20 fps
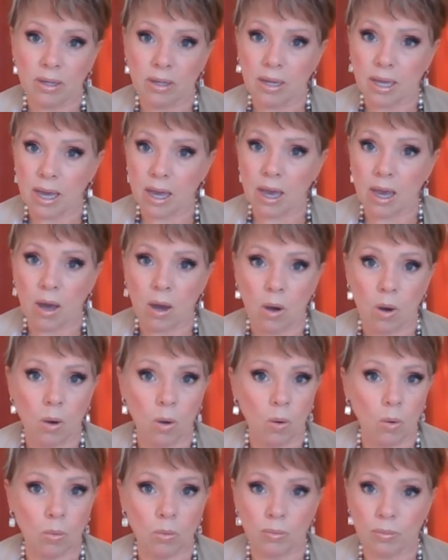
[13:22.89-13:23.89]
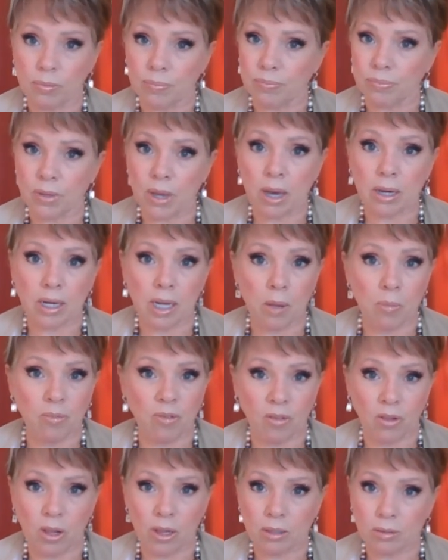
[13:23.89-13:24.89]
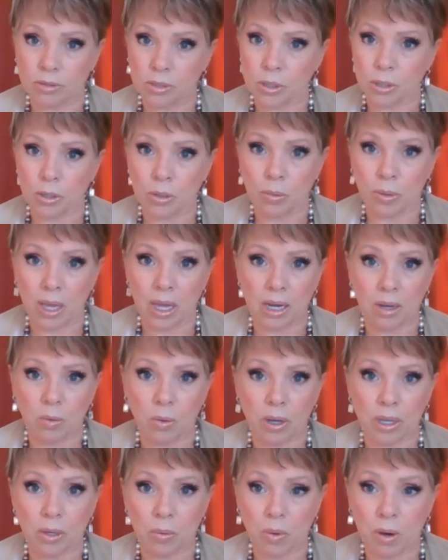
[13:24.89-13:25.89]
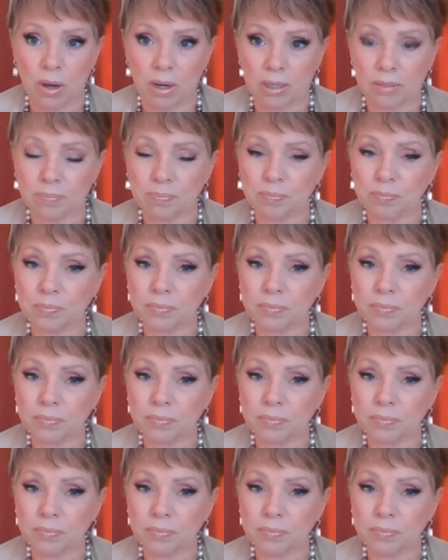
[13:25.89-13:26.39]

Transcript: how not helpful to you getting what you want.